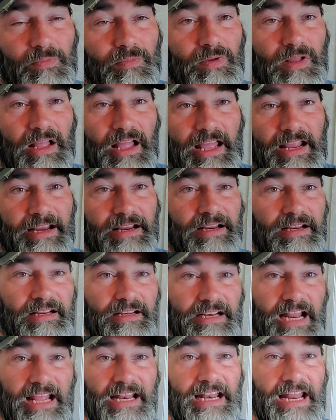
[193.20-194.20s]
hey,
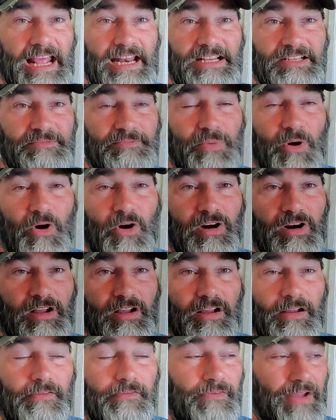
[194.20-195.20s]
that is part
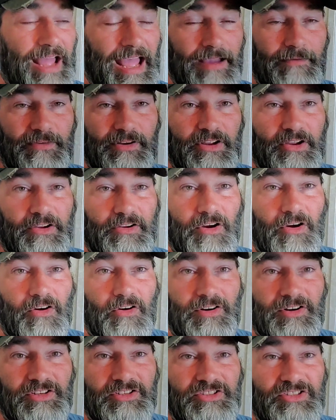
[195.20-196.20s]
of having a
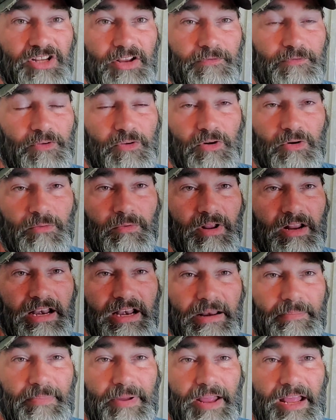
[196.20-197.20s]
garden and stuff. You're going to run
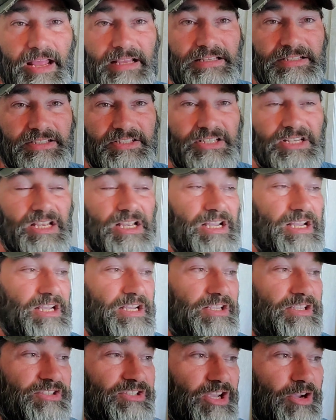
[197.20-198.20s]
into pests.
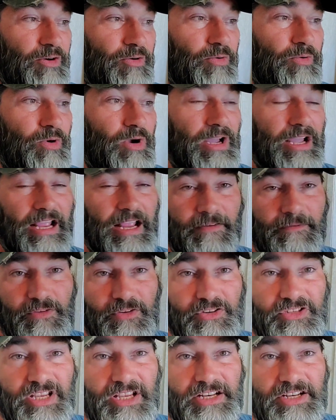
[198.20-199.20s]
So if
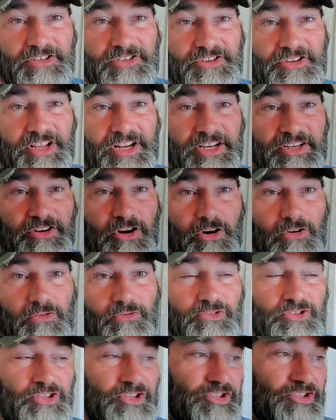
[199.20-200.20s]
you see that you're getting
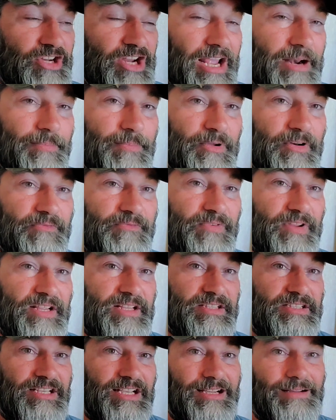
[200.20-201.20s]
turtles, you can try to put a
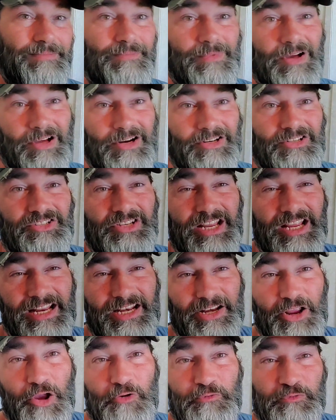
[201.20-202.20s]
fence up.
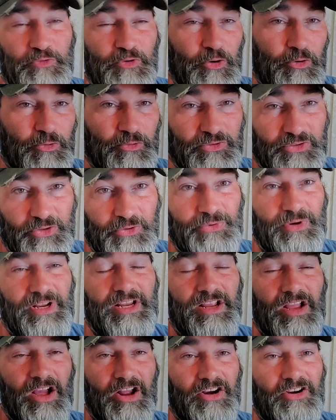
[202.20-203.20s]
Understand, gopher turtles will
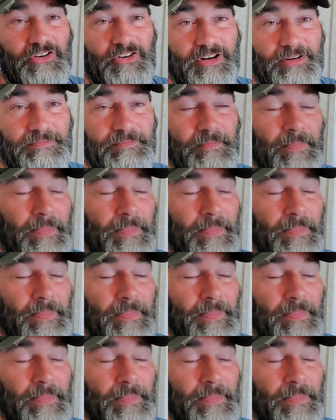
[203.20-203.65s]
dig under it.